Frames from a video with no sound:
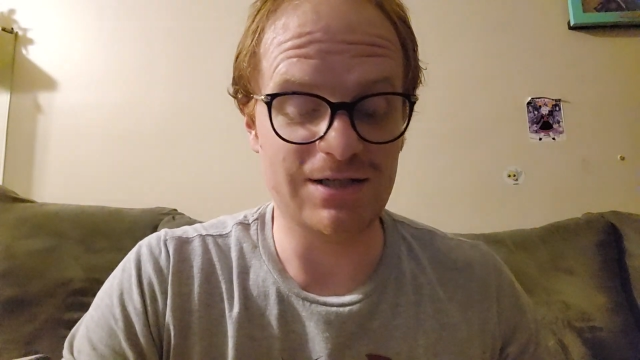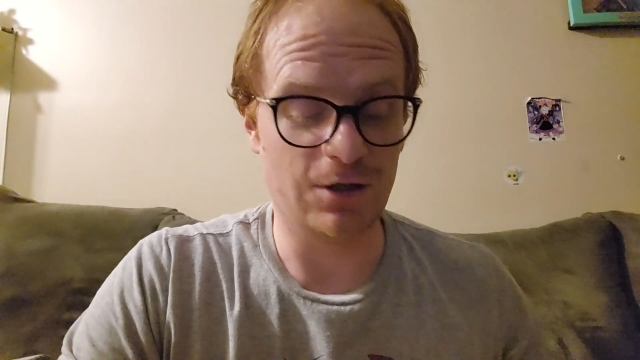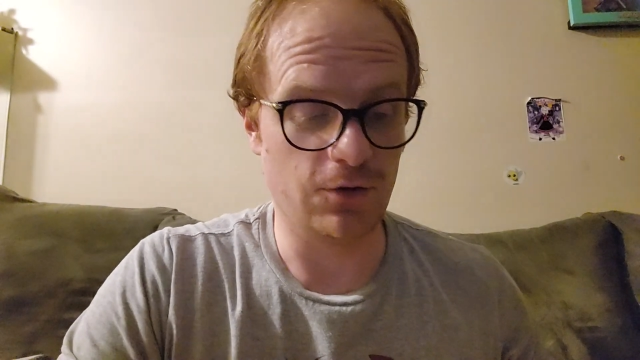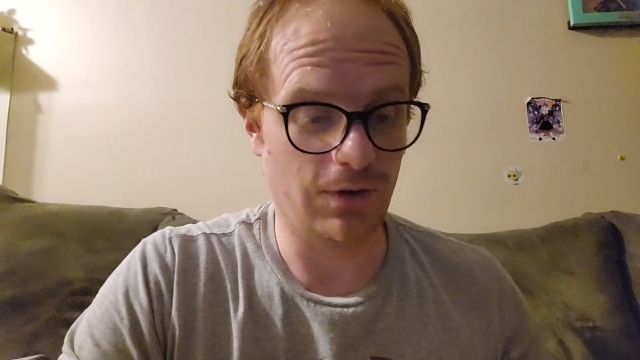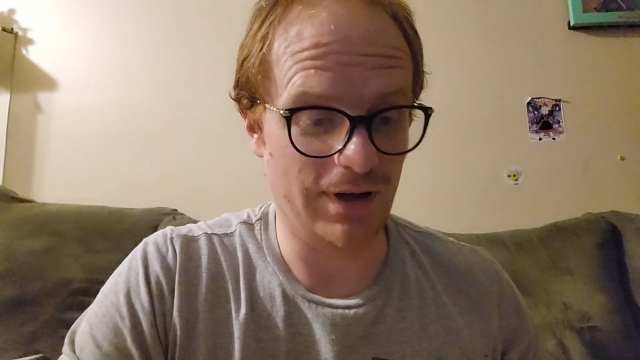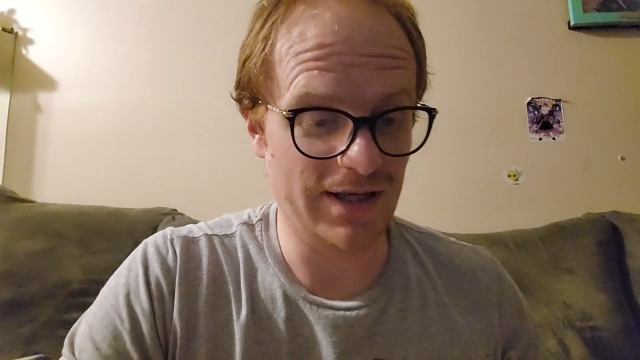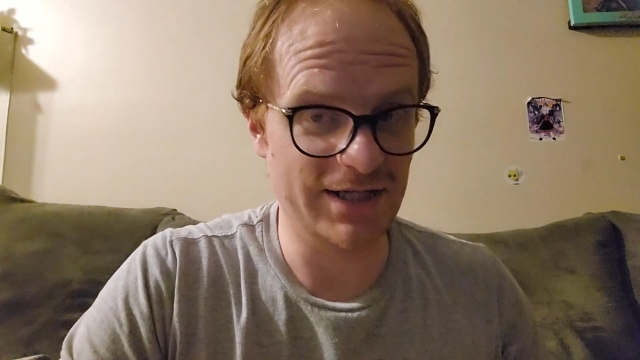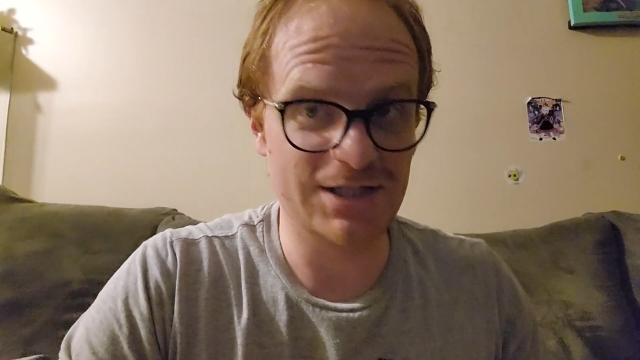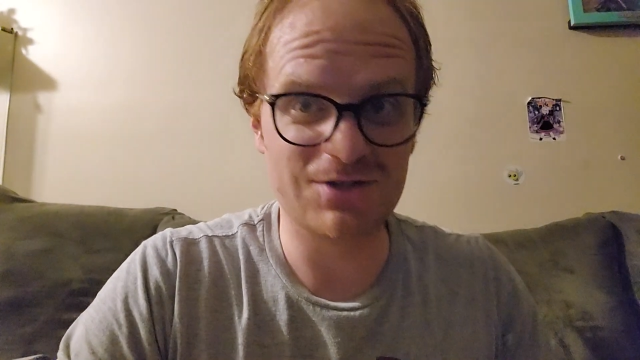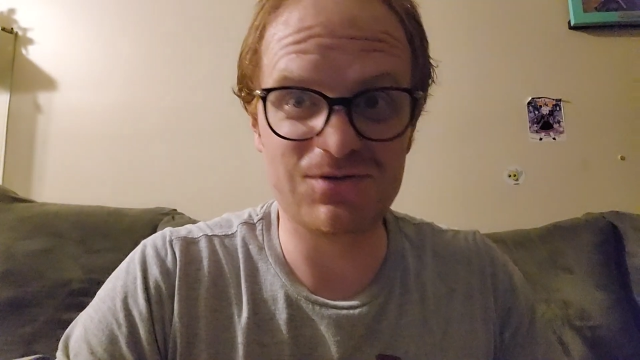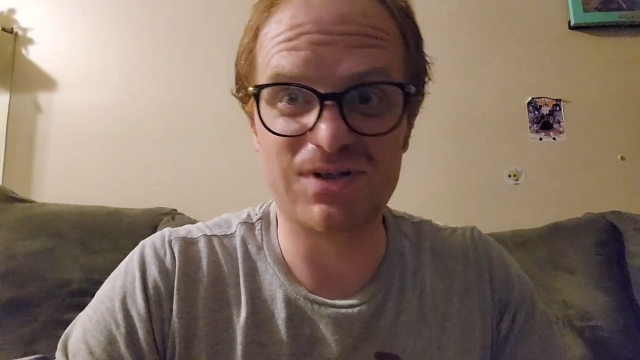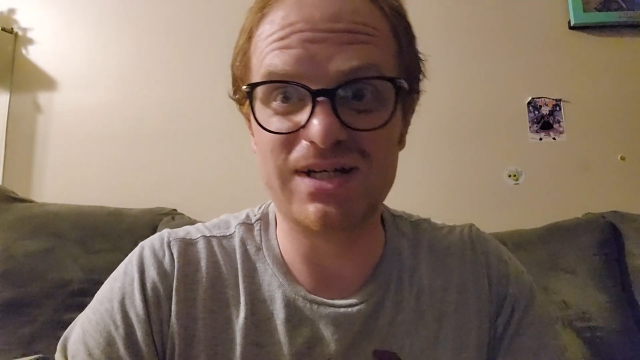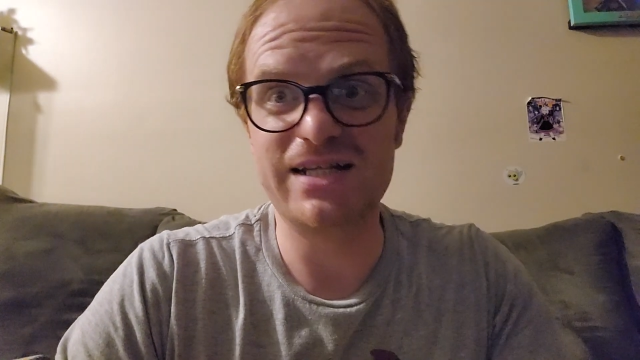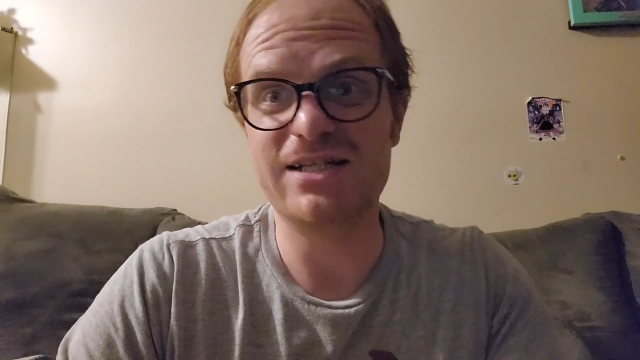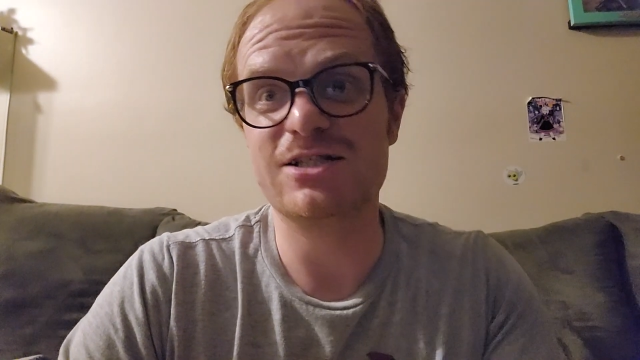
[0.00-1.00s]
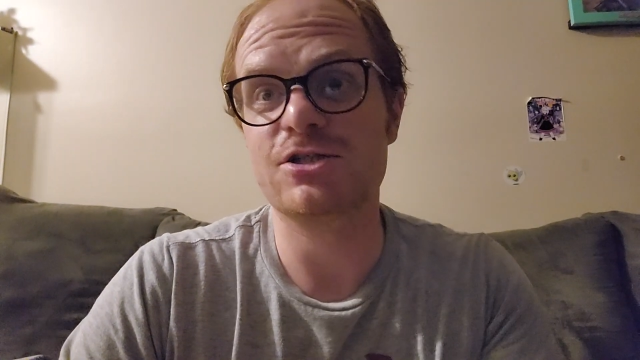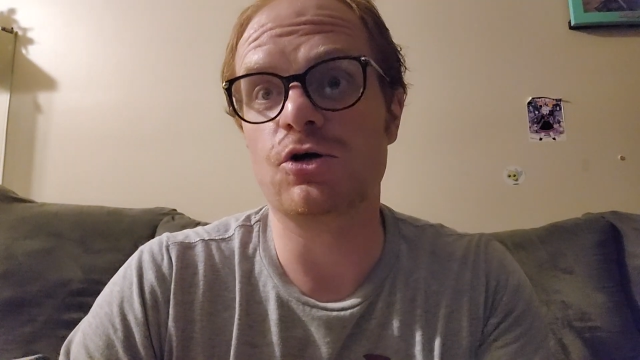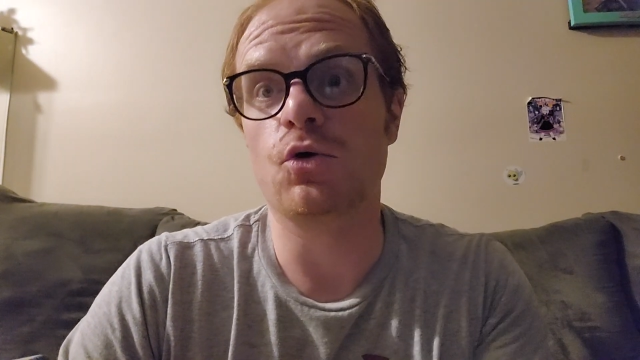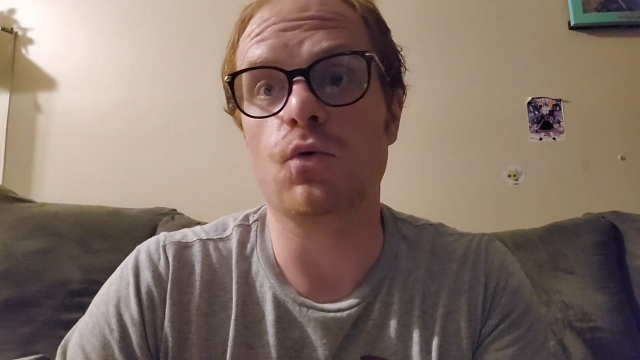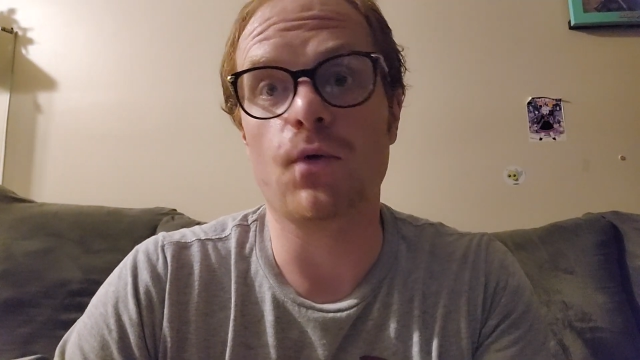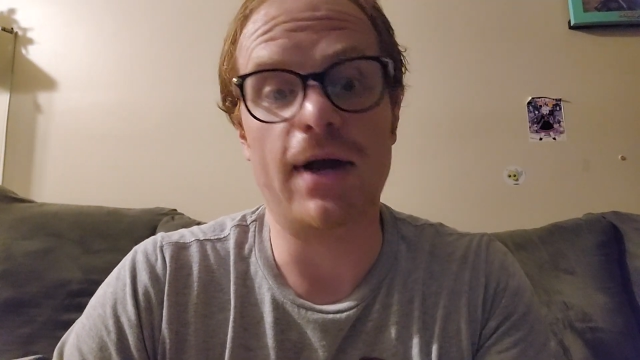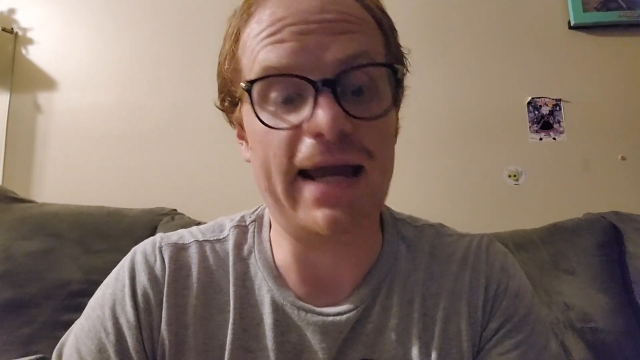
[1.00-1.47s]

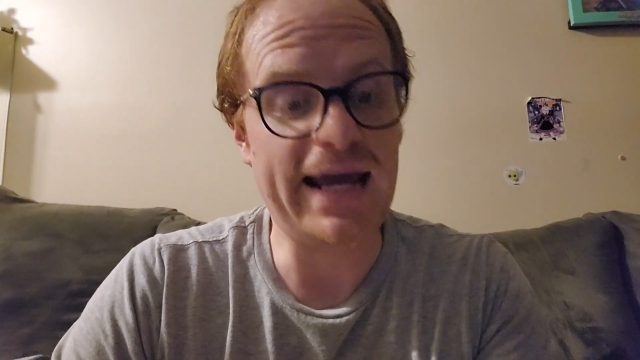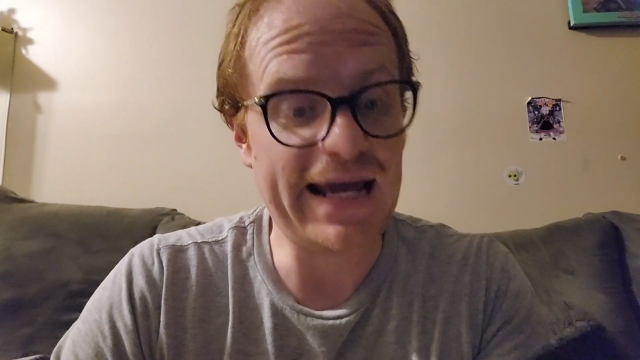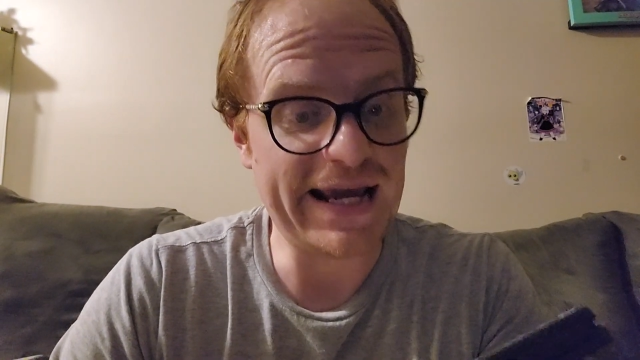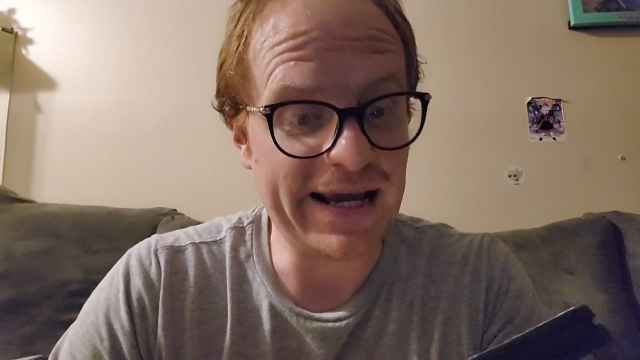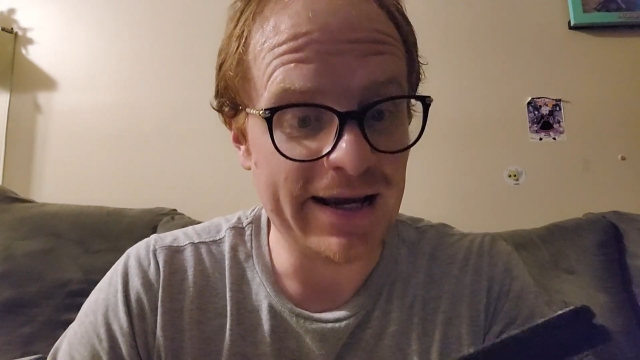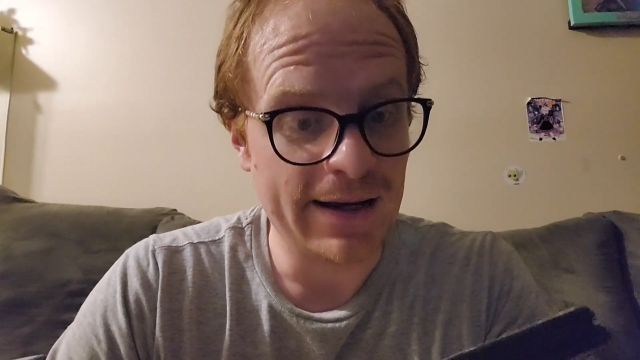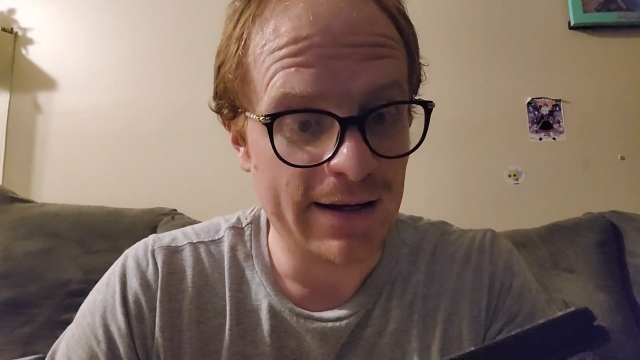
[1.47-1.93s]
okay.